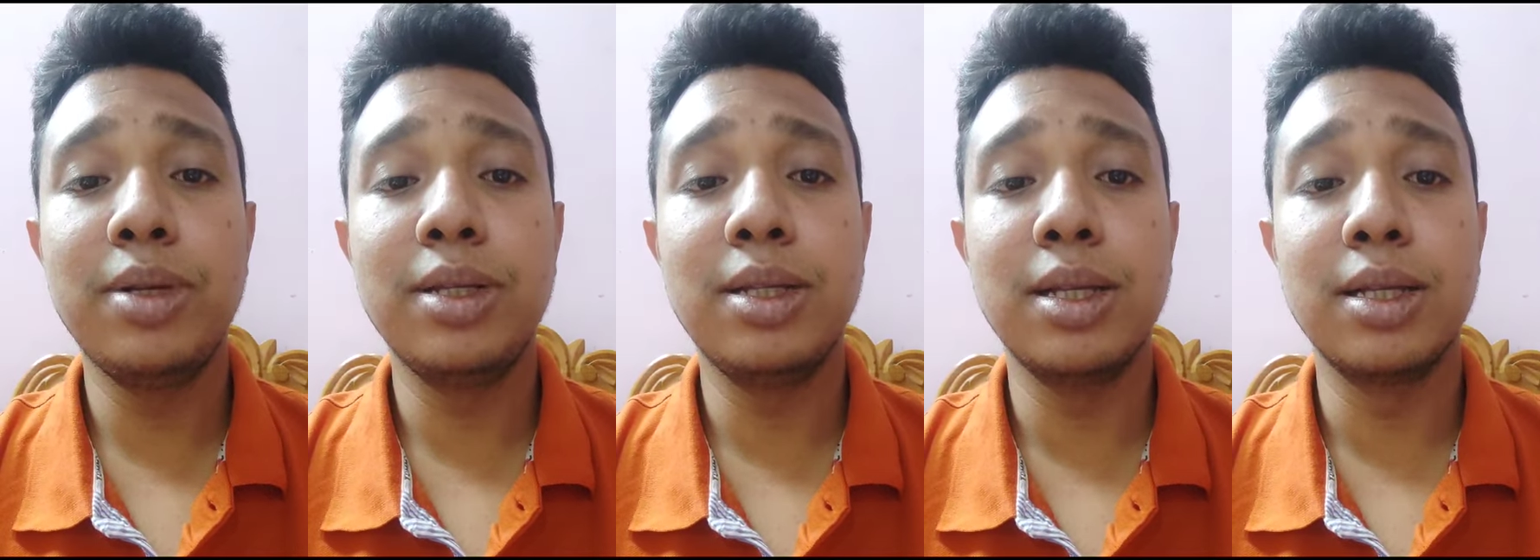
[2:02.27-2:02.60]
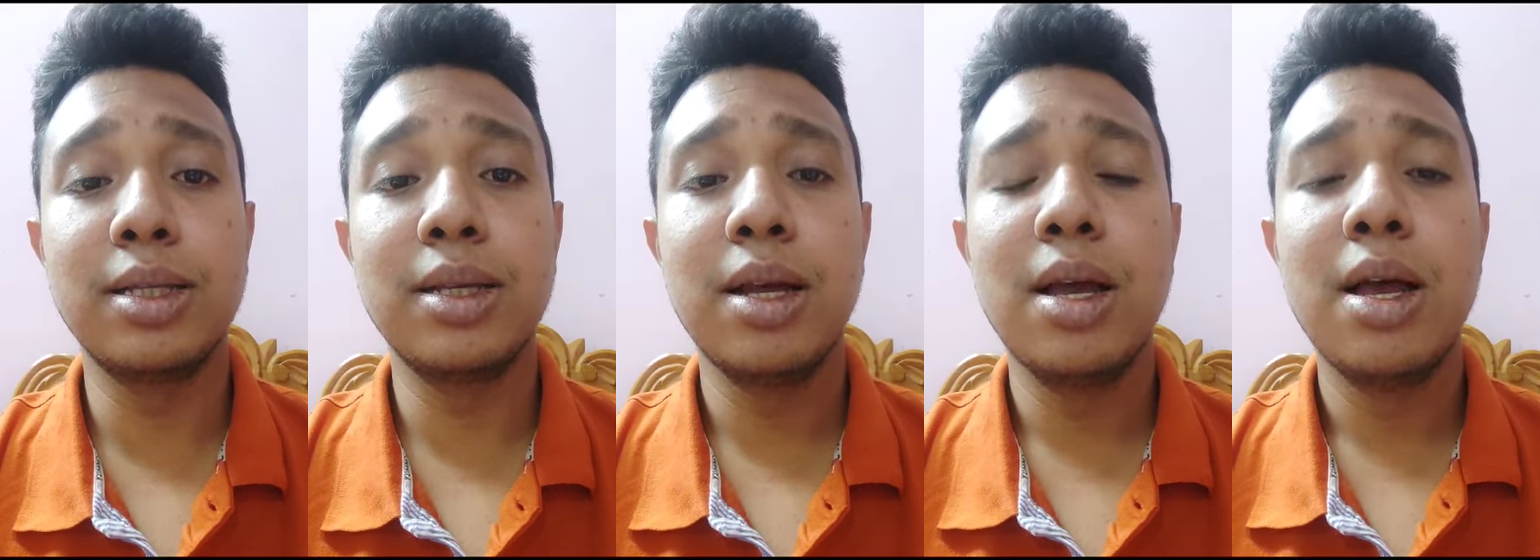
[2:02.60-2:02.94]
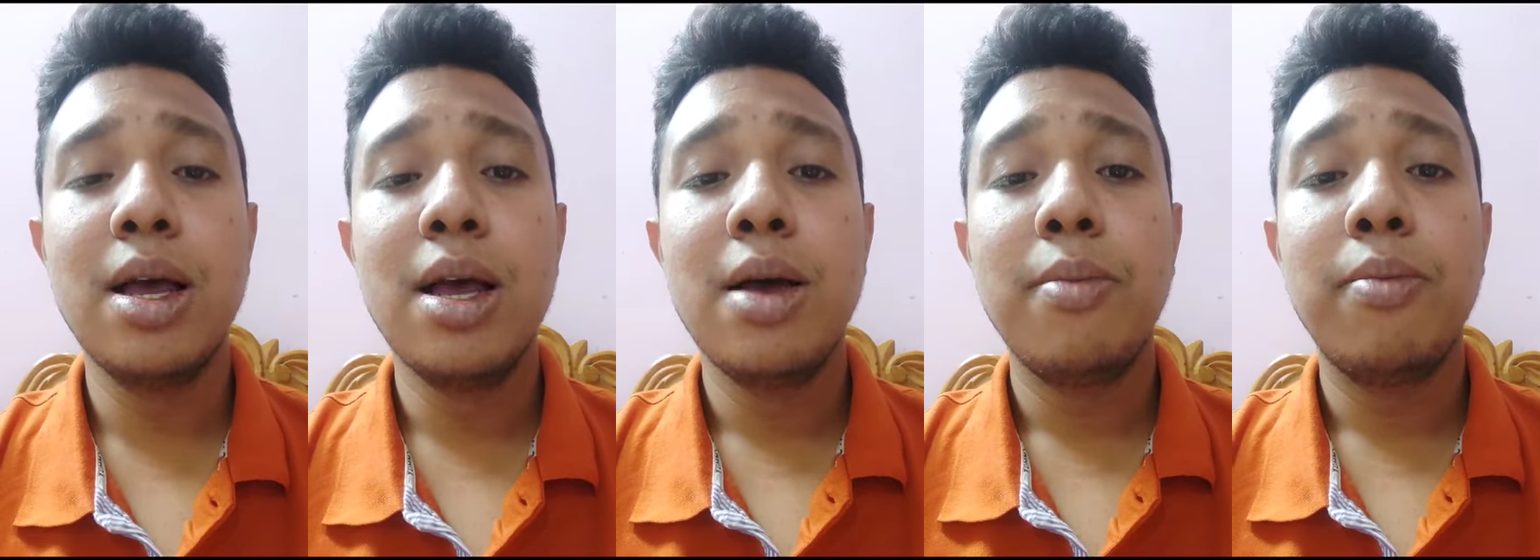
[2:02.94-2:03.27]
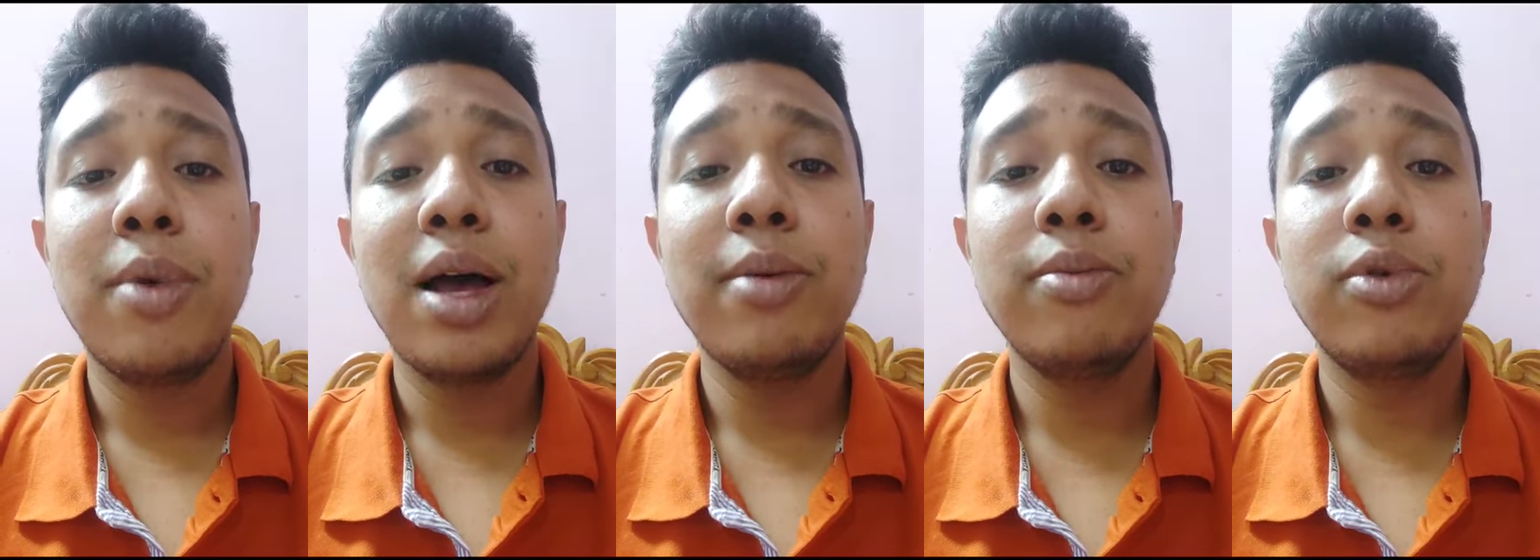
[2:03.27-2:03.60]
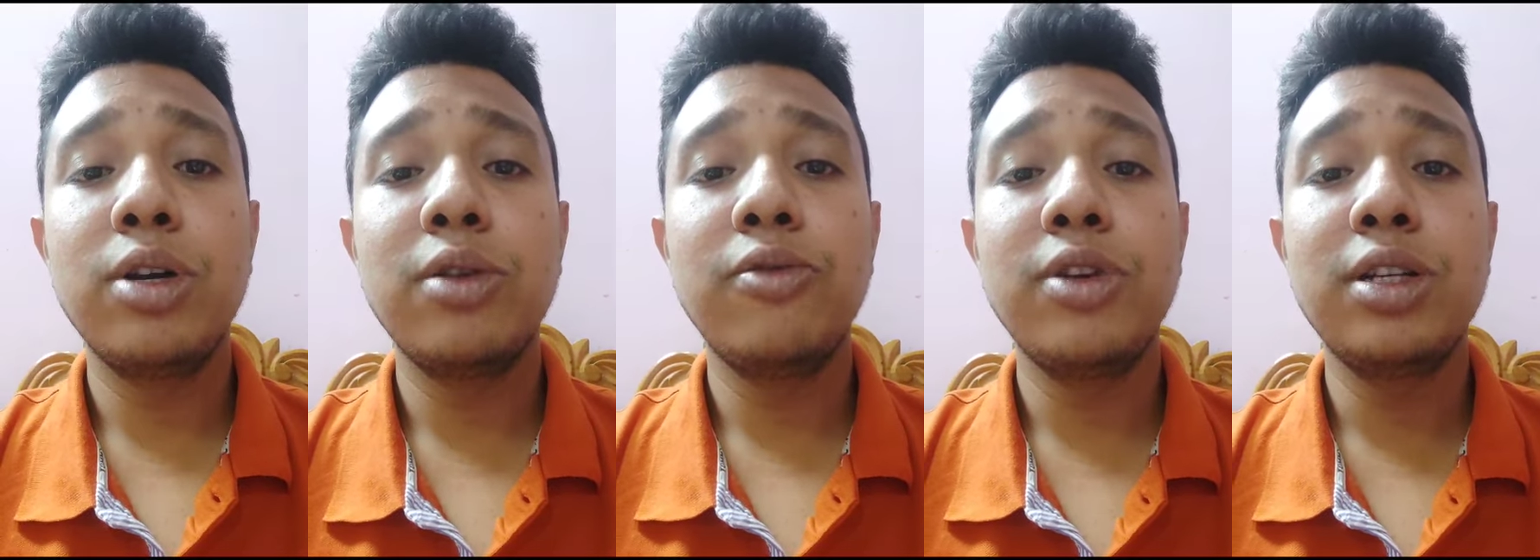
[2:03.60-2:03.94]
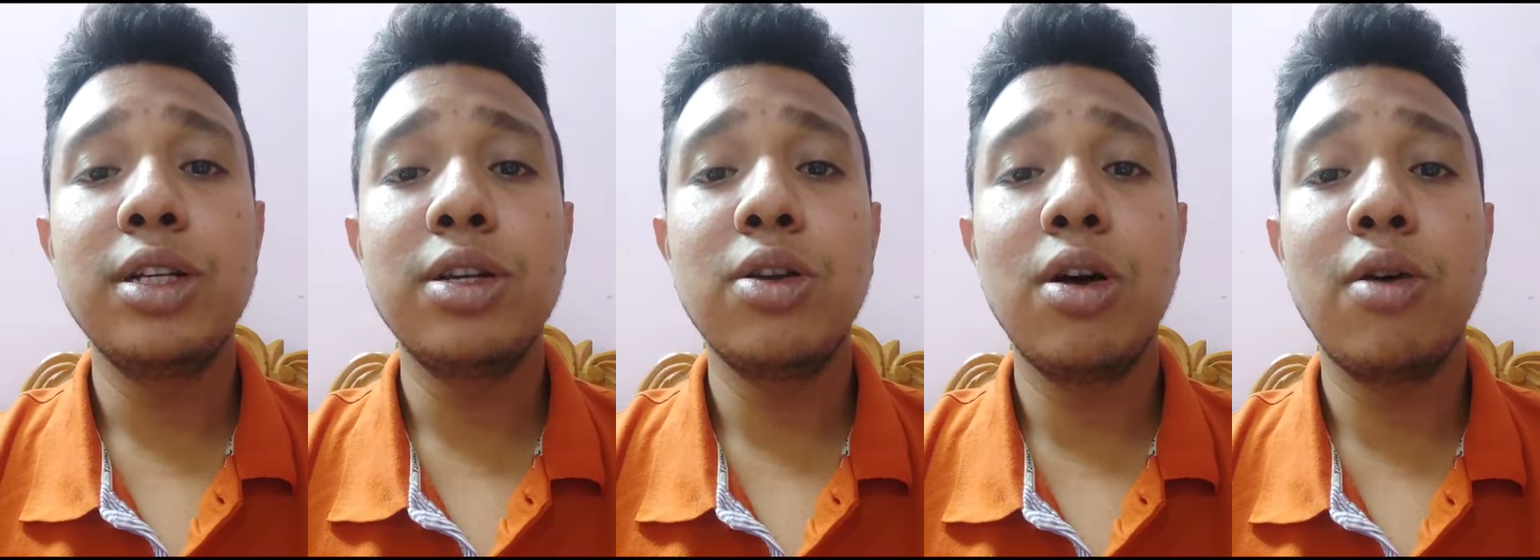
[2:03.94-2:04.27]
business. My
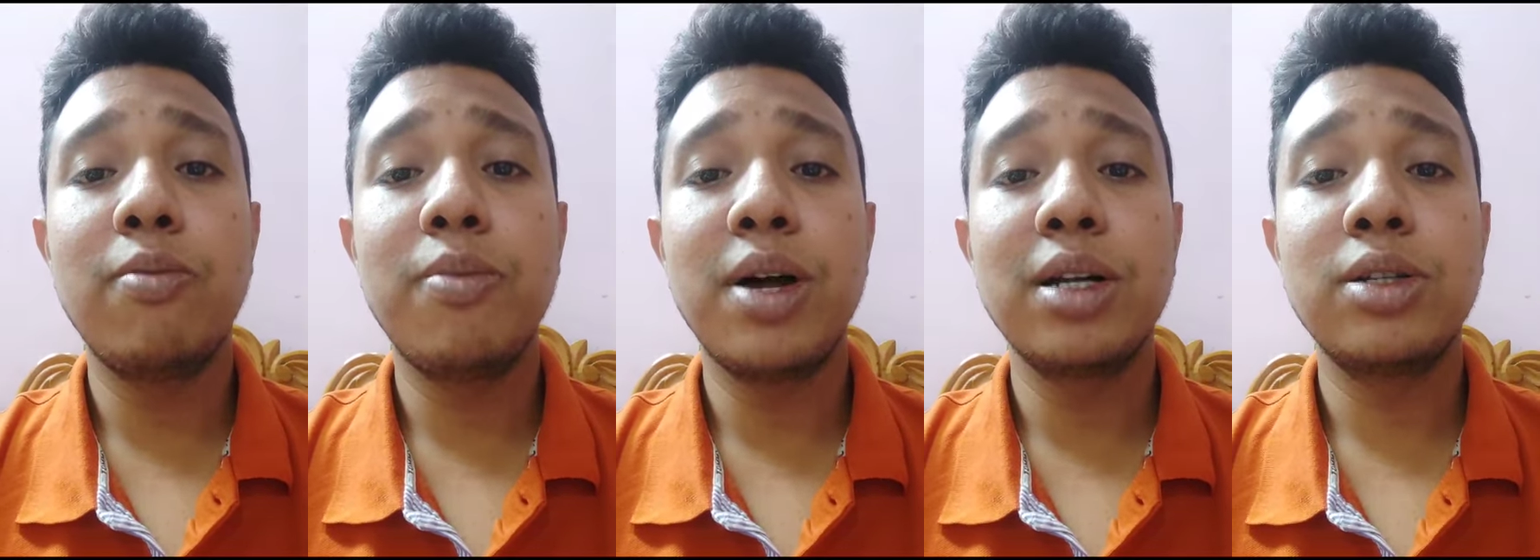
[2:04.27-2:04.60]
motivation of